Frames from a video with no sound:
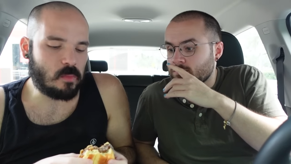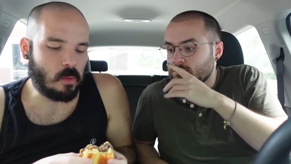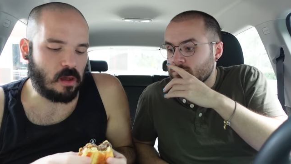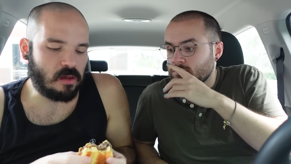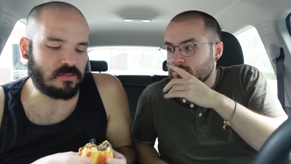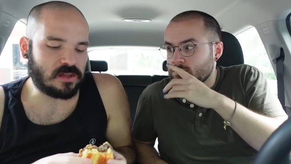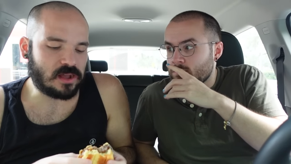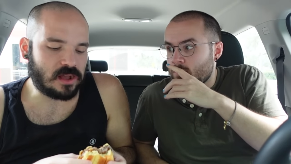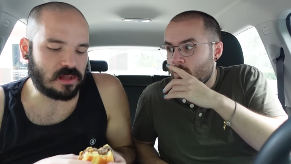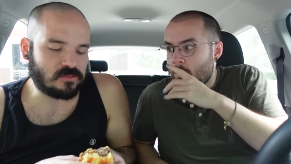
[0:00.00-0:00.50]
Speaker 1: I
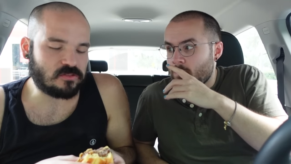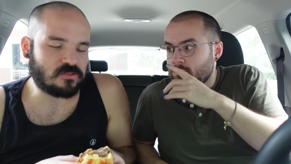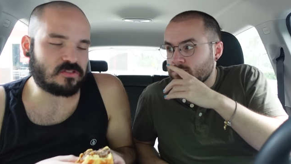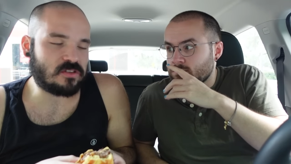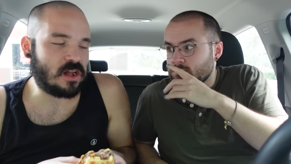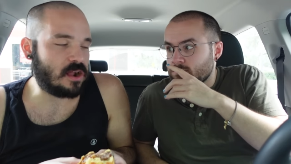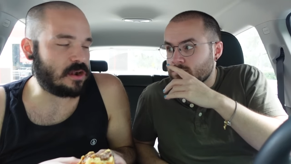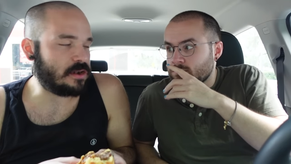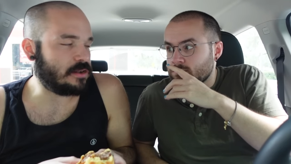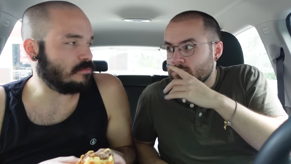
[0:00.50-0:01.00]
think I just
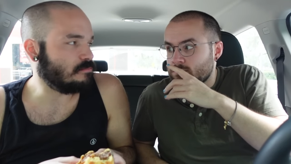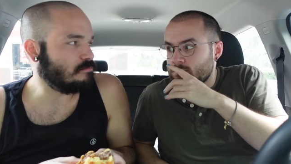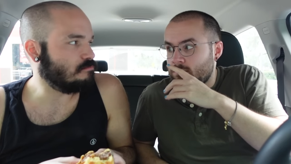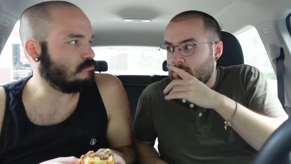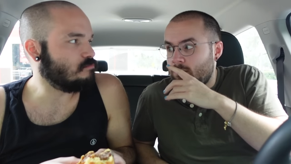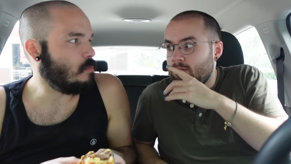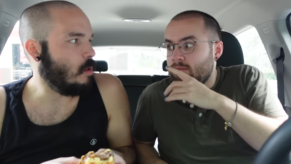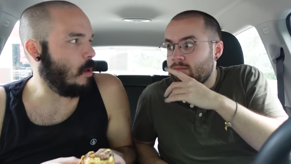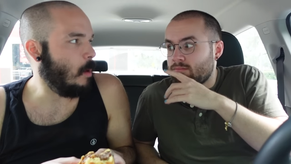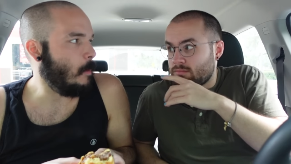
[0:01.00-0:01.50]
got it,
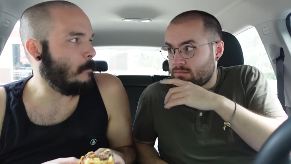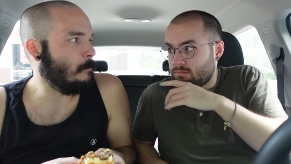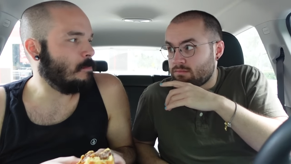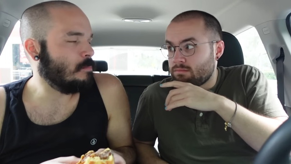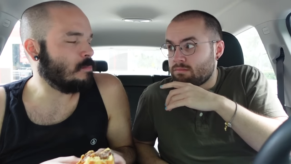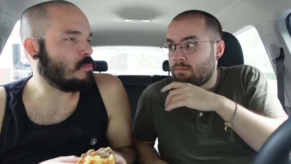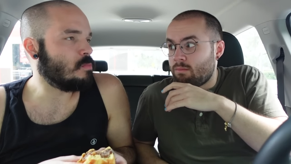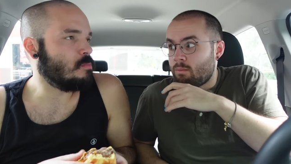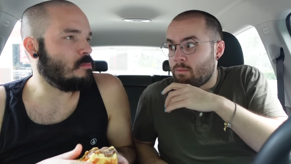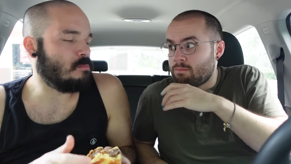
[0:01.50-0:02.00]

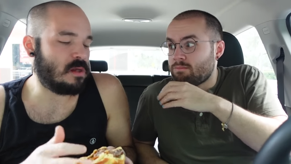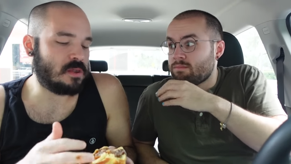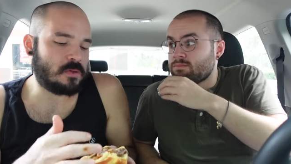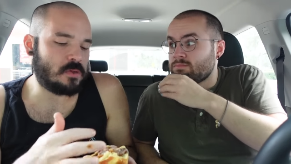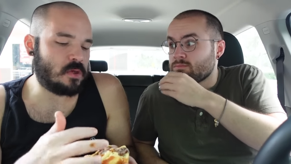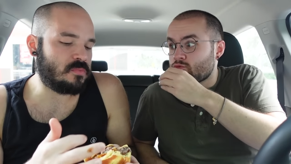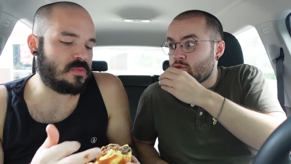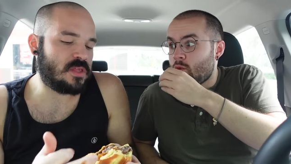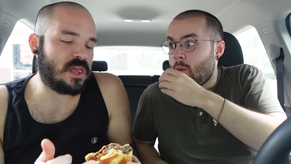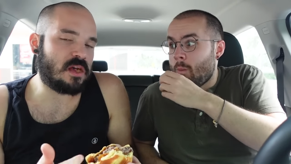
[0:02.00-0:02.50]
but
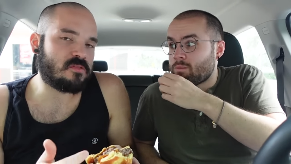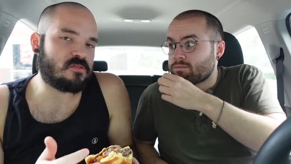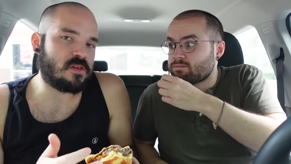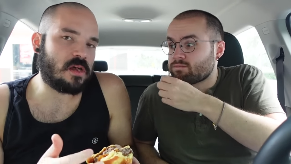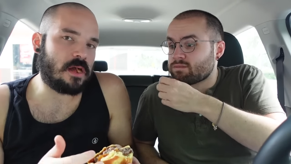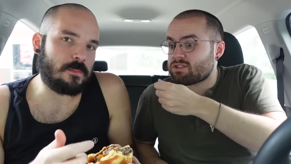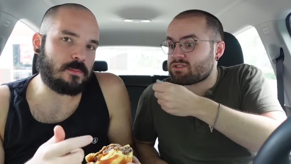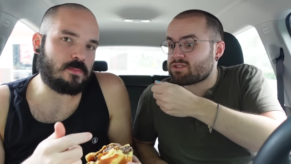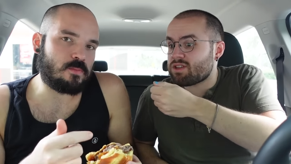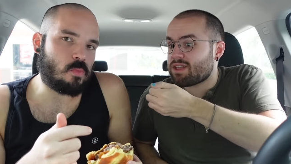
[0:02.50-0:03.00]
not the
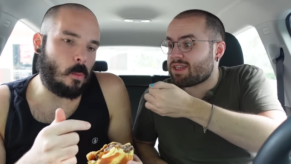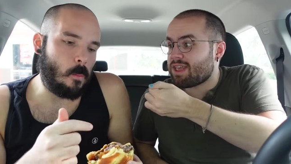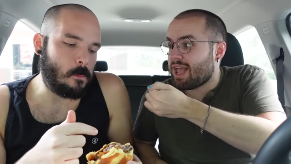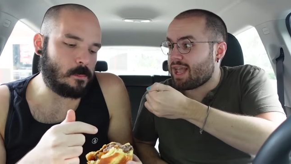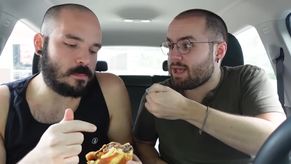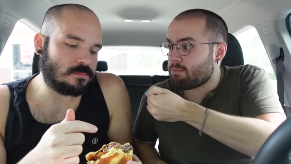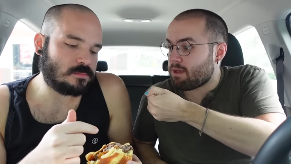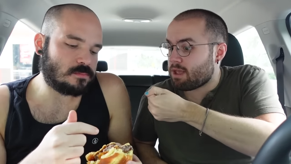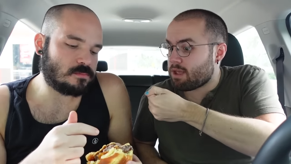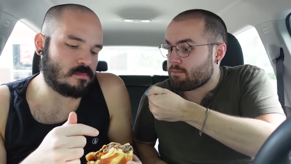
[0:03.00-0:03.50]
outside.
Speaker 2: It's a
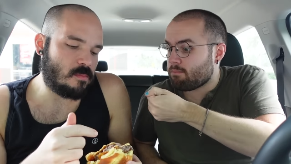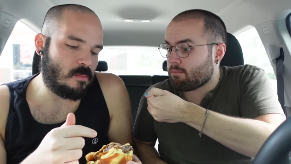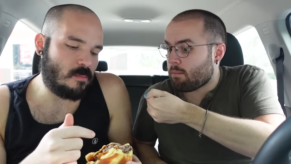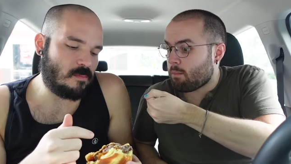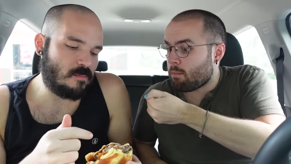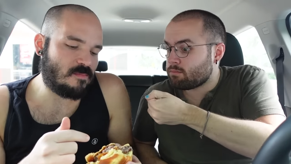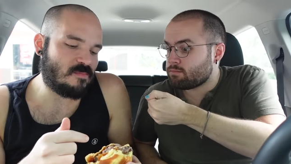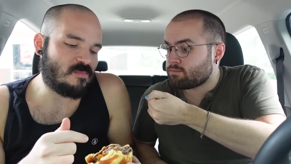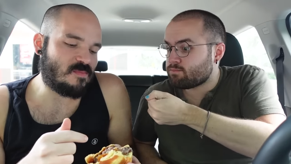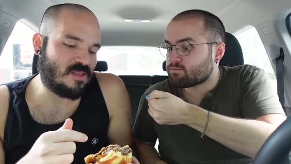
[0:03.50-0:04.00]
gamey.
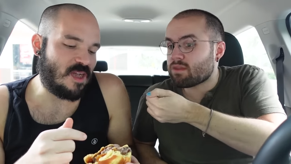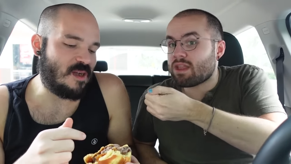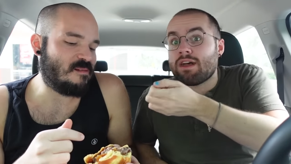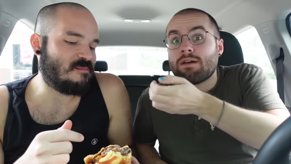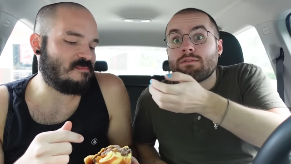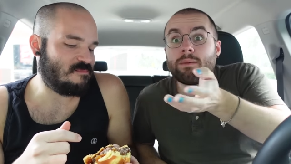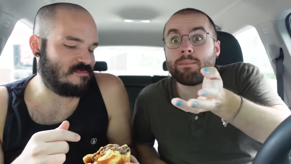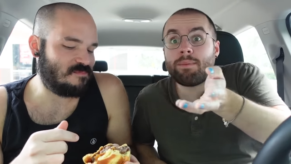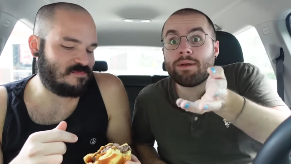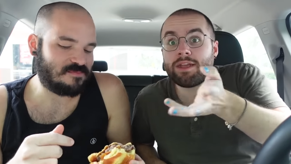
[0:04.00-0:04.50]
Yeah. Oh,
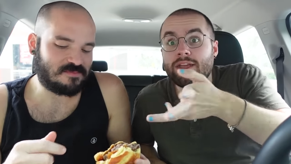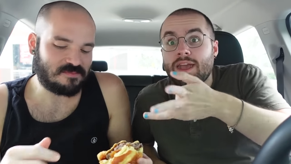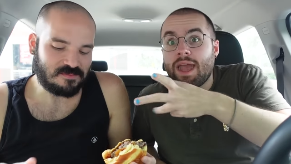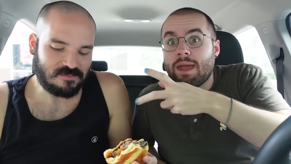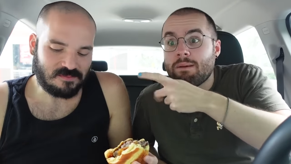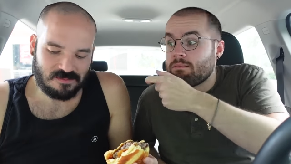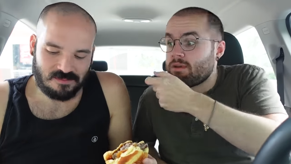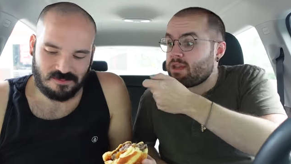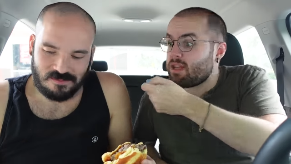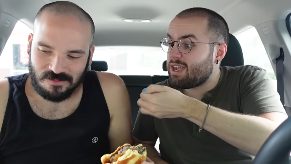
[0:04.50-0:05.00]
the big
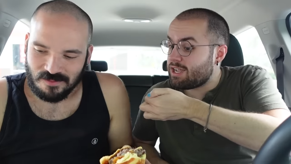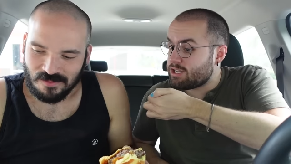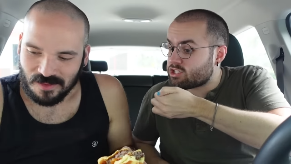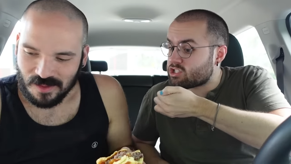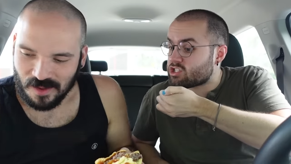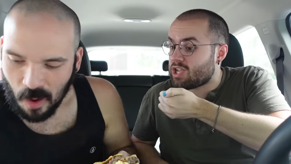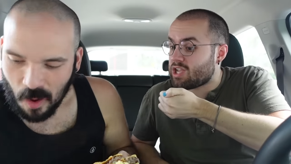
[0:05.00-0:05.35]
game. It's